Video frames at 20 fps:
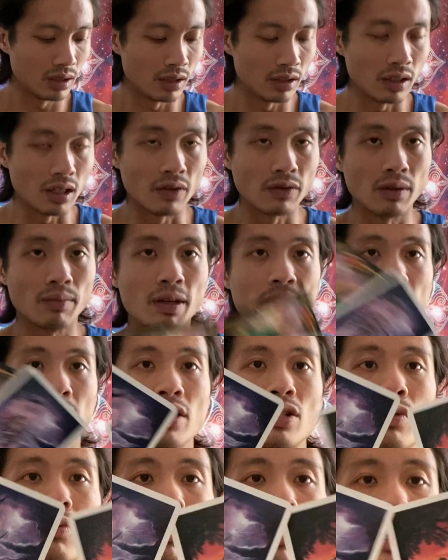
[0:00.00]
you have the Page
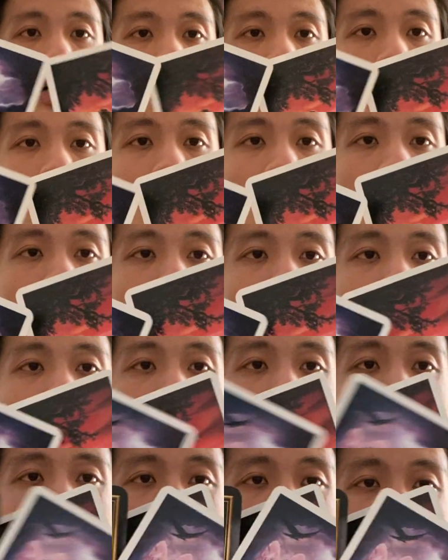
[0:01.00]
of Wands being
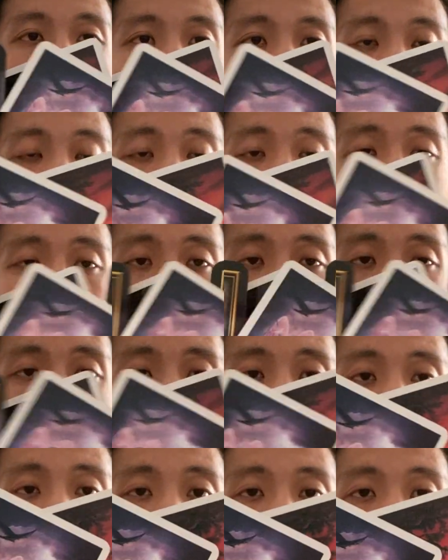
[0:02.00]
clar uh,
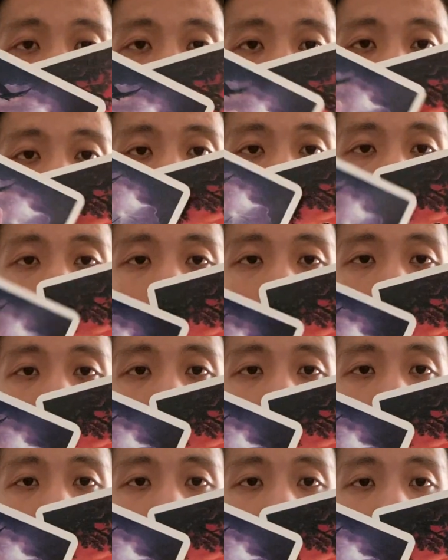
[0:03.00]
clarifying the world,
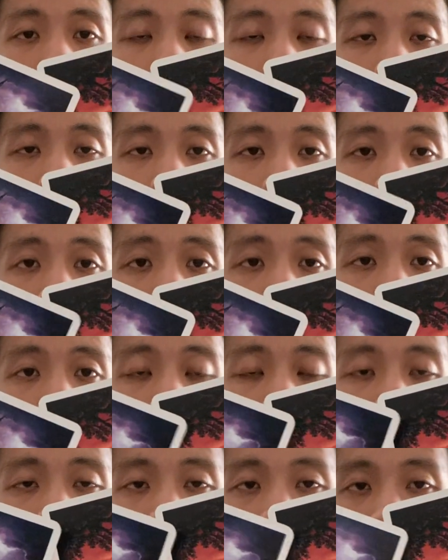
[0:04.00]
two, uh, Three of
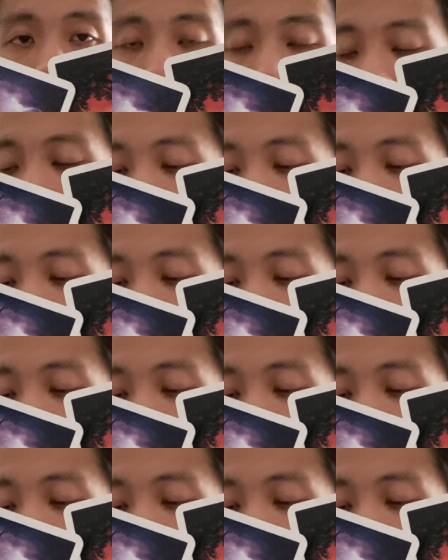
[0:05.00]
Wands being